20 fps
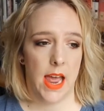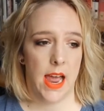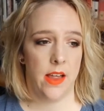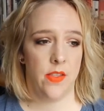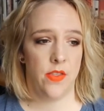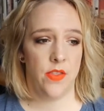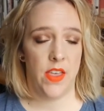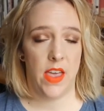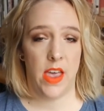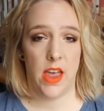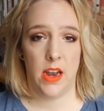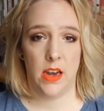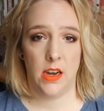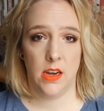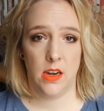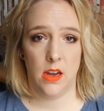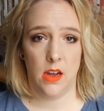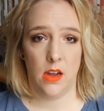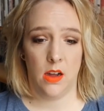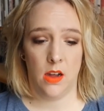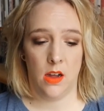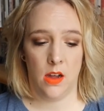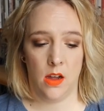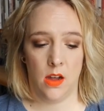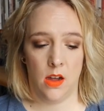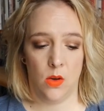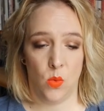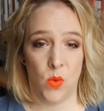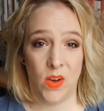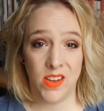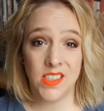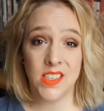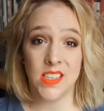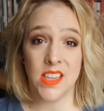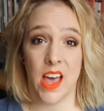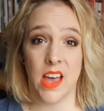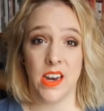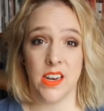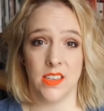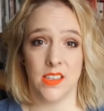And then uh, once
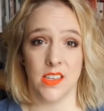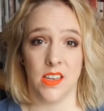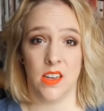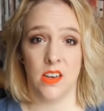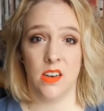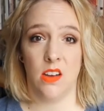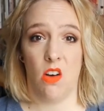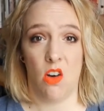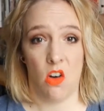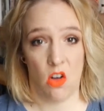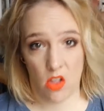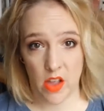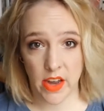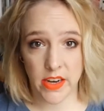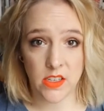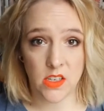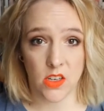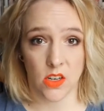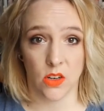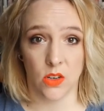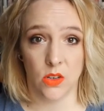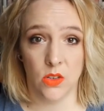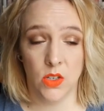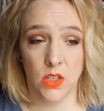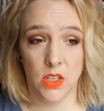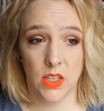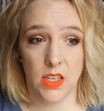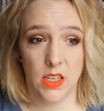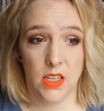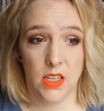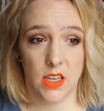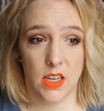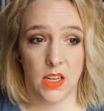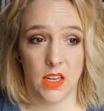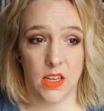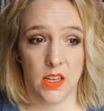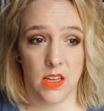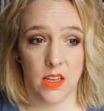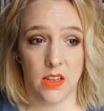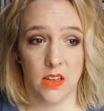that is in, all I do
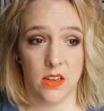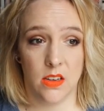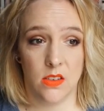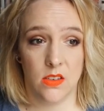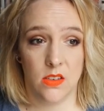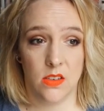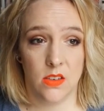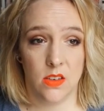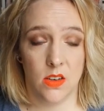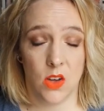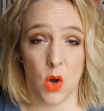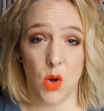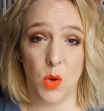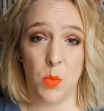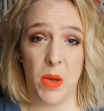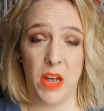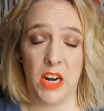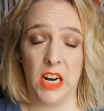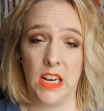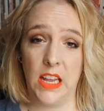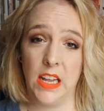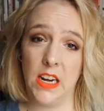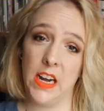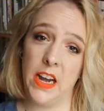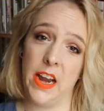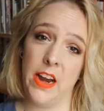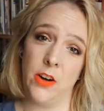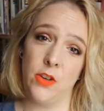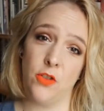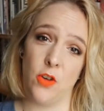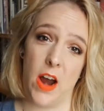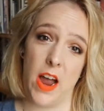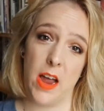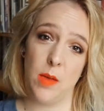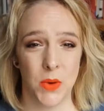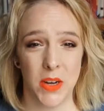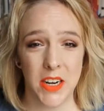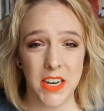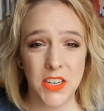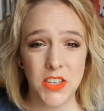is go to bed and let it air dry.
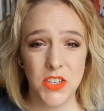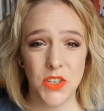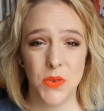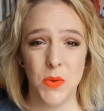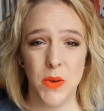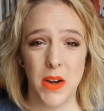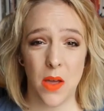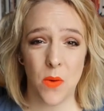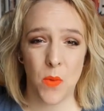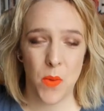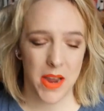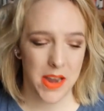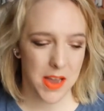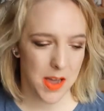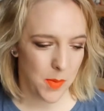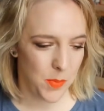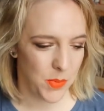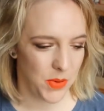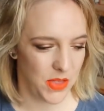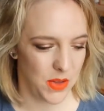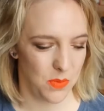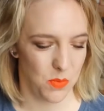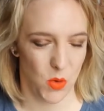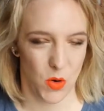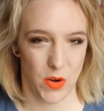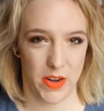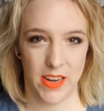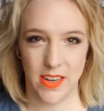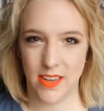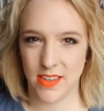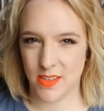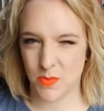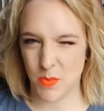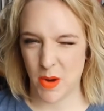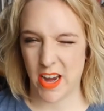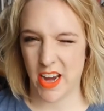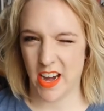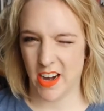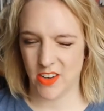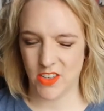What I do when I wake up in the morning, because
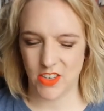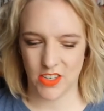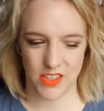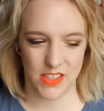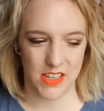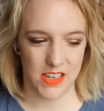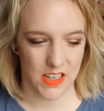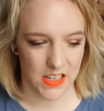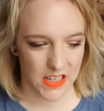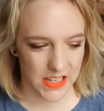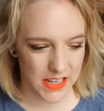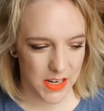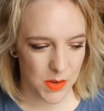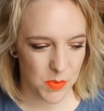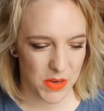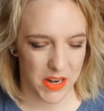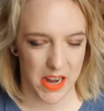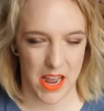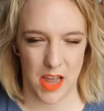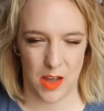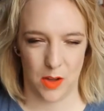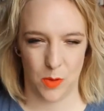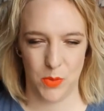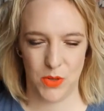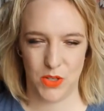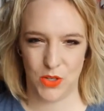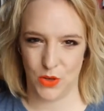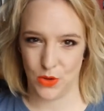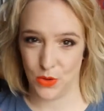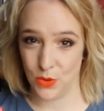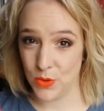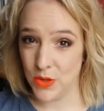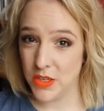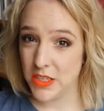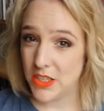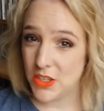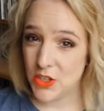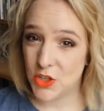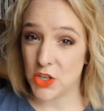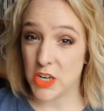my hair does need a little bit of help to
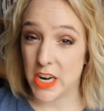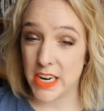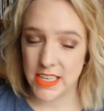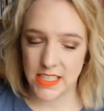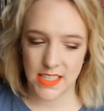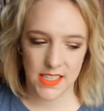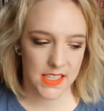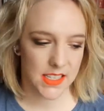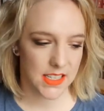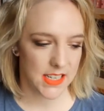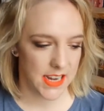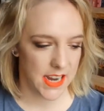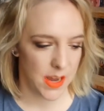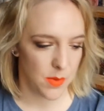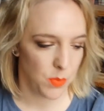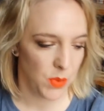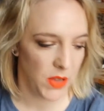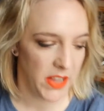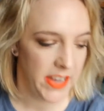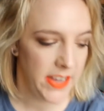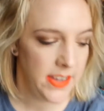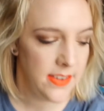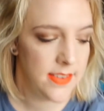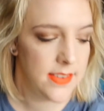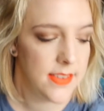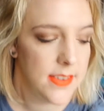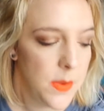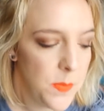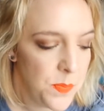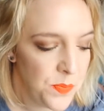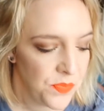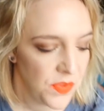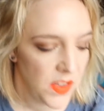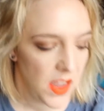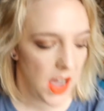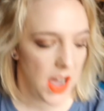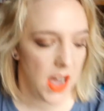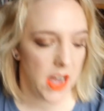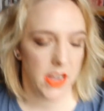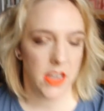try and stay in place,
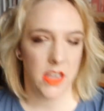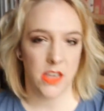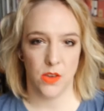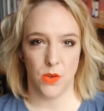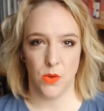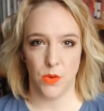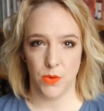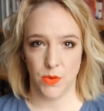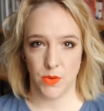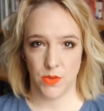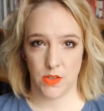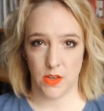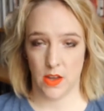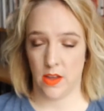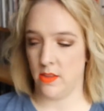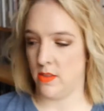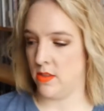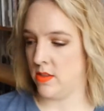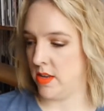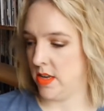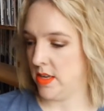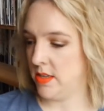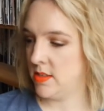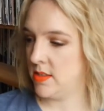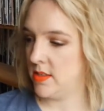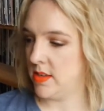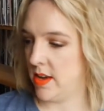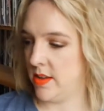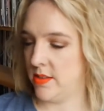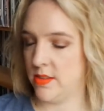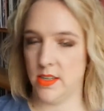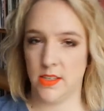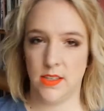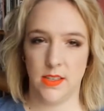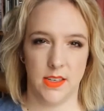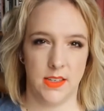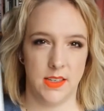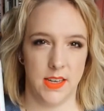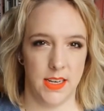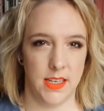I use this, and
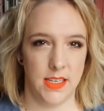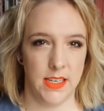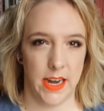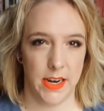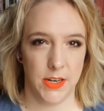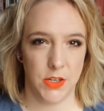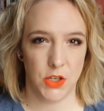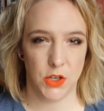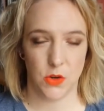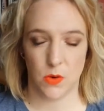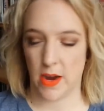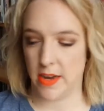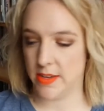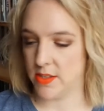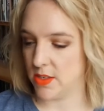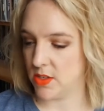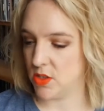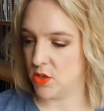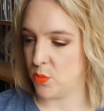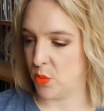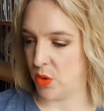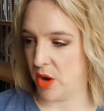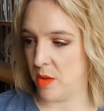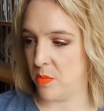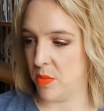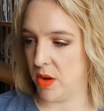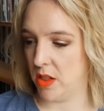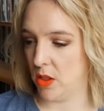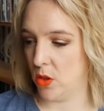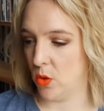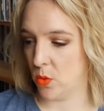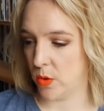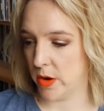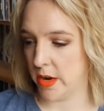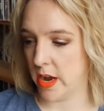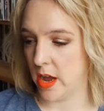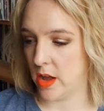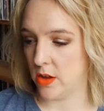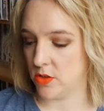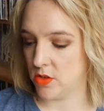this is a texturizing spray by
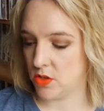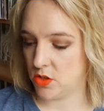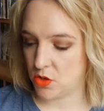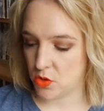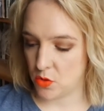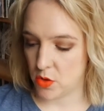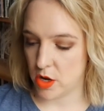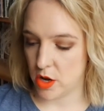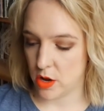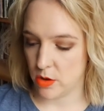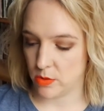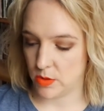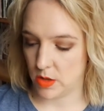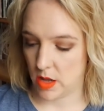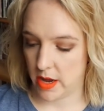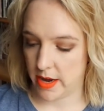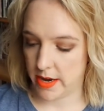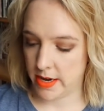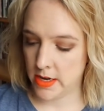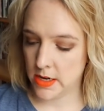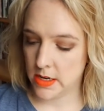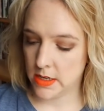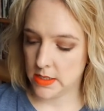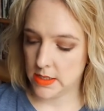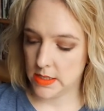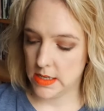L'Oreal Studioline.